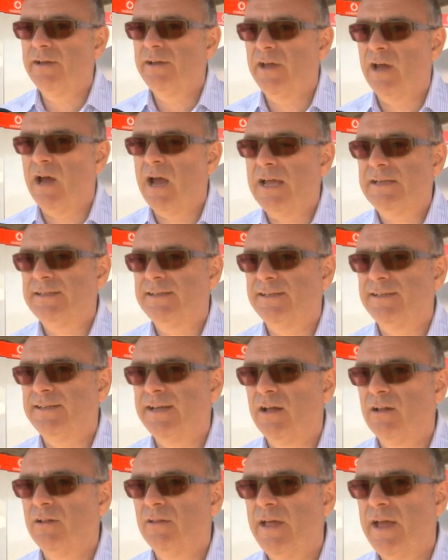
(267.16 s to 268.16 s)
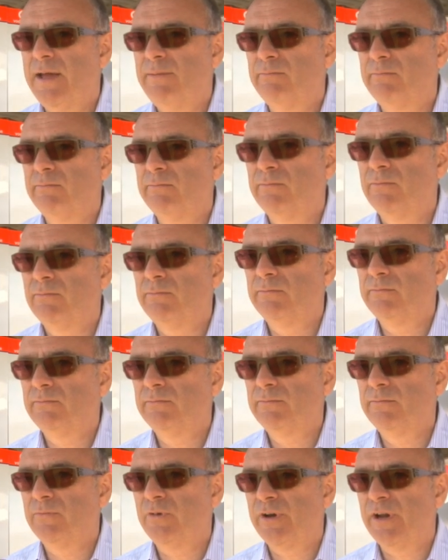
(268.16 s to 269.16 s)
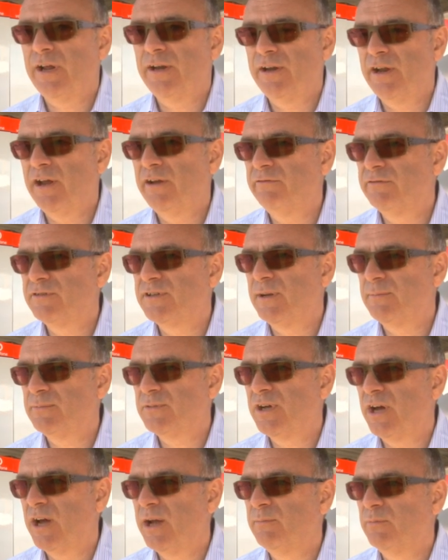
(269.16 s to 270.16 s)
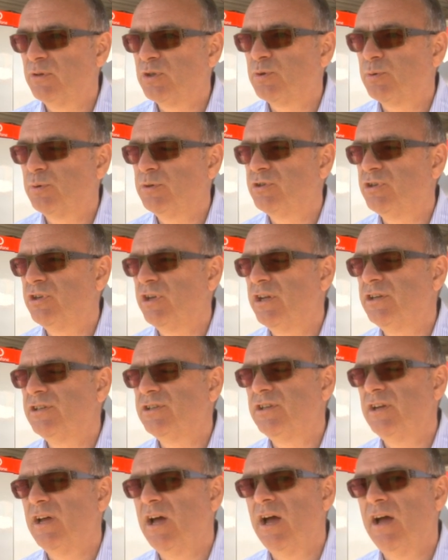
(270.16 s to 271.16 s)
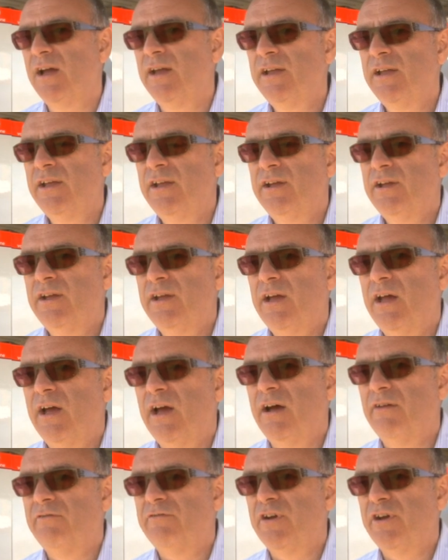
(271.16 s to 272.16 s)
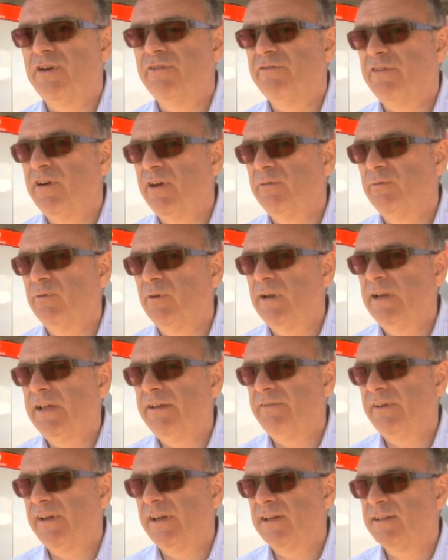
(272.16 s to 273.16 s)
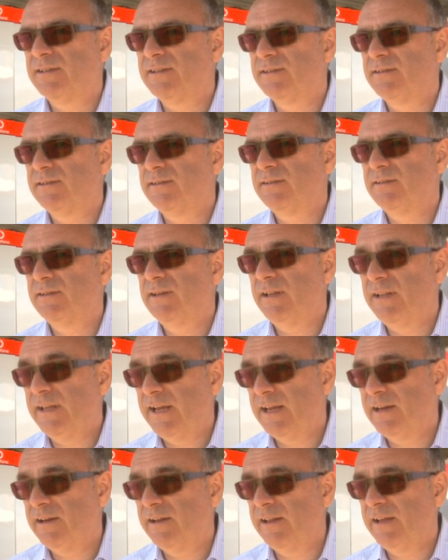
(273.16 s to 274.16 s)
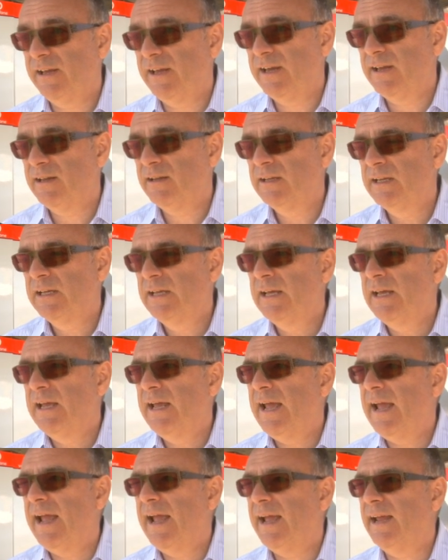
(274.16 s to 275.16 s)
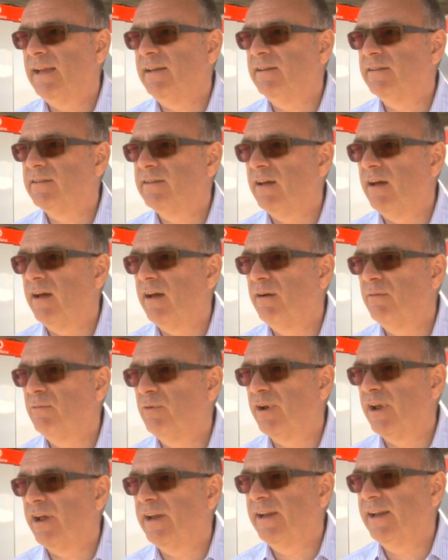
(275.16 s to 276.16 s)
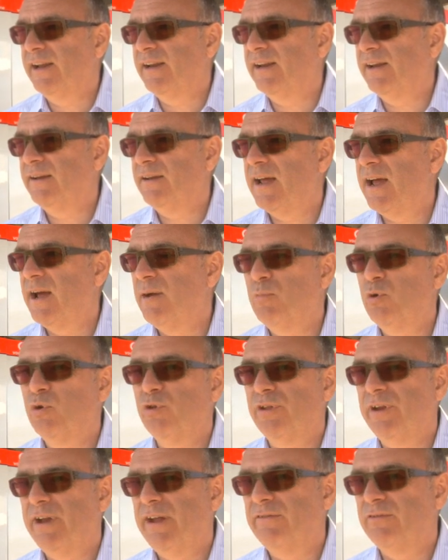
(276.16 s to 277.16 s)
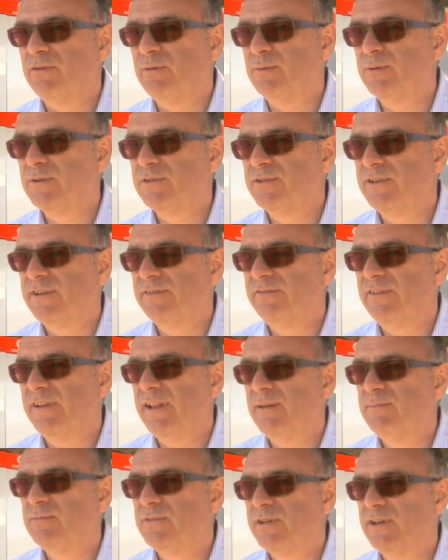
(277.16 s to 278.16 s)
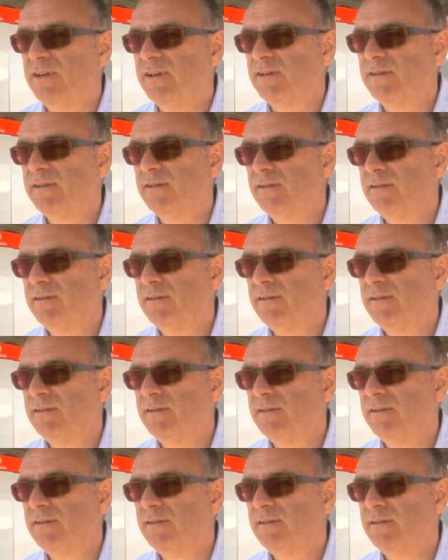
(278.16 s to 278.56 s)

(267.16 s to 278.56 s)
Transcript: had to tell them what I'd known for some time, which was that Vodafone were leaving us at the end of the year. And what I needed now more than ever was for them to